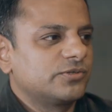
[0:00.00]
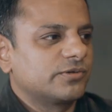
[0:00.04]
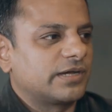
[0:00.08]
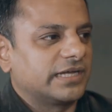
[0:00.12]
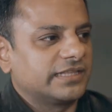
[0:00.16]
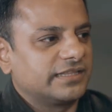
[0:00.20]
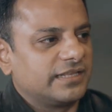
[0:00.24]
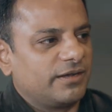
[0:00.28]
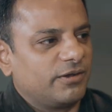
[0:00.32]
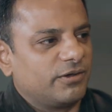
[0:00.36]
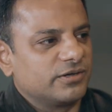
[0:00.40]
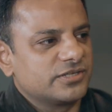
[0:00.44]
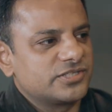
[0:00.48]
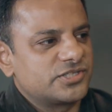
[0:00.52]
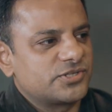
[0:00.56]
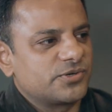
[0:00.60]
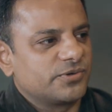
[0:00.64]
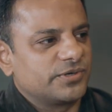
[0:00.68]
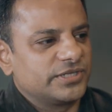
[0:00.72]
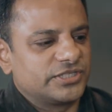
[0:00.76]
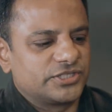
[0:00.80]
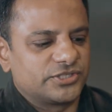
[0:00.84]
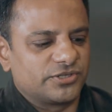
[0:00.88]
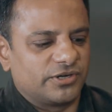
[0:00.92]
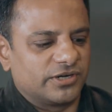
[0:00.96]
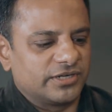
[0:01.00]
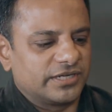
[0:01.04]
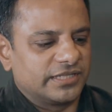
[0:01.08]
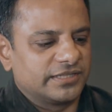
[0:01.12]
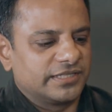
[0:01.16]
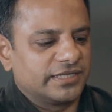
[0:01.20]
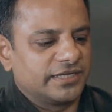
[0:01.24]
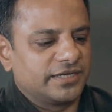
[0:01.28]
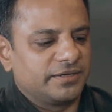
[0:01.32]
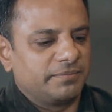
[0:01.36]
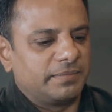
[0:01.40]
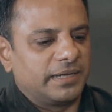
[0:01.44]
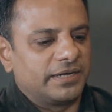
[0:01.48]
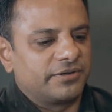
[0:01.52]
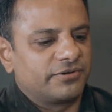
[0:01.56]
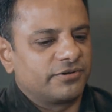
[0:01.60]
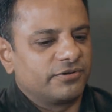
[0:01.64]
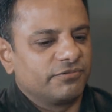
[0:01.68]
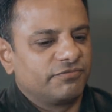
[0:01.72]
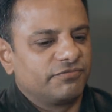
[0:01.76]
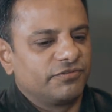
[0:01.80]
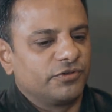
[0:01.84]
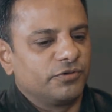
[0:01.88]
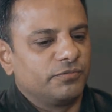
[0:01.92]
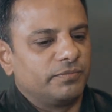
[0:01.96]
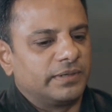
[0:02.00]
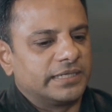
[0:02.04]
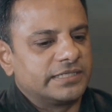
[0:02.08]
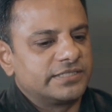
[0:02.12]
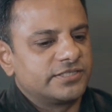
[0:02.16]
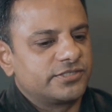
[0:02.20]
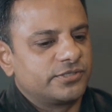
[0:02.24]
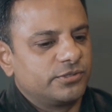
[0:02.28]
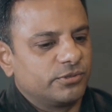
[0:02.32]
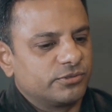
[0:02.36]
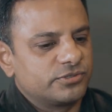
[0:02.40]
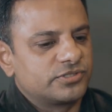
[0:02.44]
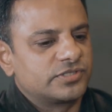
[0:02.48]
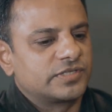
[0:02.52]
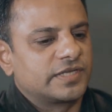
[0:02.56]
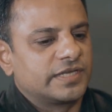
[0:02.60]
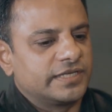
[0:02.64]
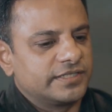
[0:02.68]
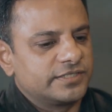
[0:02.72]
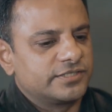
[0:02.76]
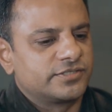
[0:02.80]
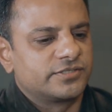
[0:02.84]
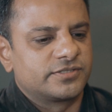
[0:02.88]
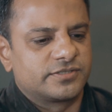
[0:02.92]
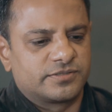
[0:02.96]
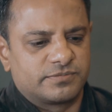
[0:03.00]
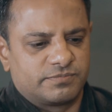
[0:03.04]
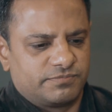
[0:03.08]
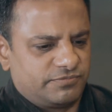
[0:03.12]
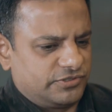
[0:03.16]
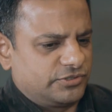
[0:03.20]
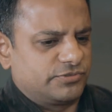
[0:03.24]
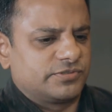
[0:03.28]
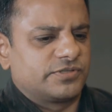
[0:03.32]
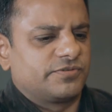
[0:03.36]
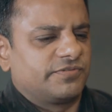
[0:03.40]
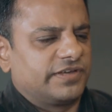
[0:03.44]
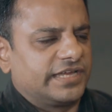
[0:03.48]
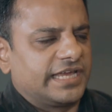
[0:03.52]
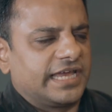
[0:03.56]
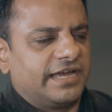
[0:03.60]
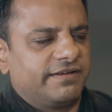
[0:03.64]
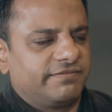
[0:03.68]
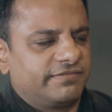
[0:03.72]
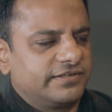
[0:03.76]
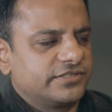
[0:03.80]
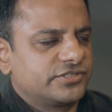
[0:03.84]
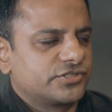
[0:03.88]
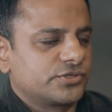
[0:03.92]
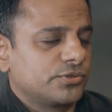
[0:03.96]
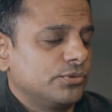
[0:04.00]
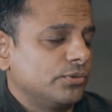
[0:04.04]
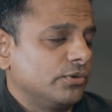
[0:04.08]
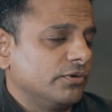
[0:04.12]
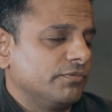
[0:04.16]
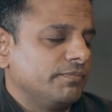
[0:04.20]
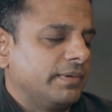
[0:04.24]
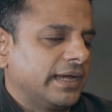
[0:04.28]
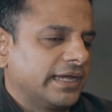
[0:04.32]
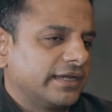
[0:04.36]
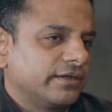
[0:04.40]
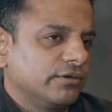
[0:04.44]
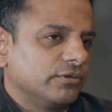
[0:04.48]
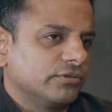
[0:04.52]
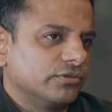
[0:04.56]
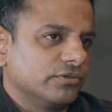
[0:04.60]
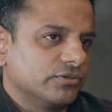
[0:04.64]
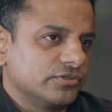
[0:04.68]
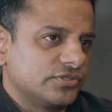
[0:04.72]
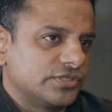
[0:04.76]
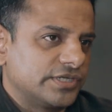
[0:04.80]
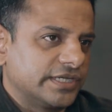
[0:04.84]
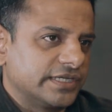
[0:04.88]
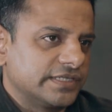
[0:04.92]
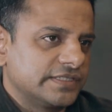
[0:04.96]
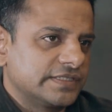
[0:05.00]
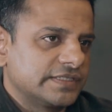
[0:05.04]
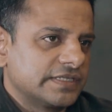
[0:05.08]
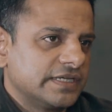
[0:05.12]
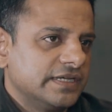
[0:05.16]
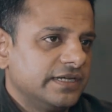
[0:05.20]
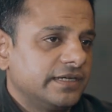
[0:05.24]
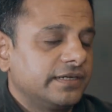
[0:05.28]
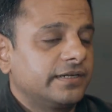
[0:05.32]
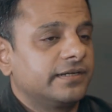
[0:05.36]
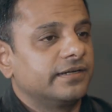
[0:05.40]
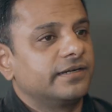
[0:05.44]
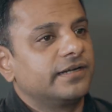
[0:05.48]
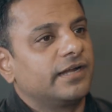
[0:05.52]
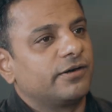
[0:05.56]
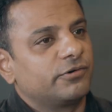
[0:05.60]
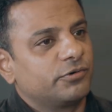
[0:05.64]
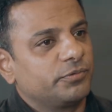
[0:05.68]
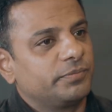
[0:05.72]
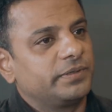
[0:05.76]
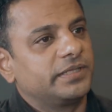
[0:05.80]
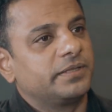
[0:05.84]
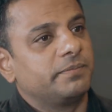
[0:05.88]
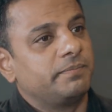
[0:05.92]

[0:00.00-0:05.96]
cut the long story short, I think in a matter of few months, those kids, which was a very average school of Bangalore those days, turned out to be the